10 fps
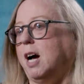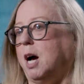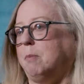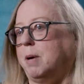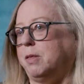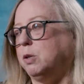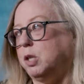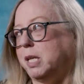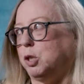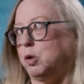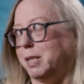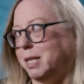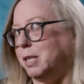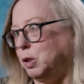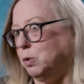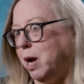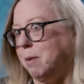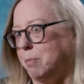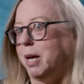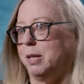um, and those ten, shorts tend to do
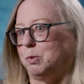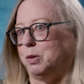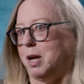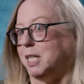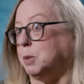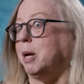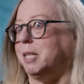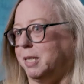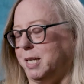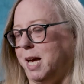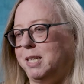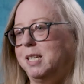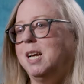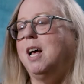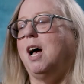great because we're not expecting that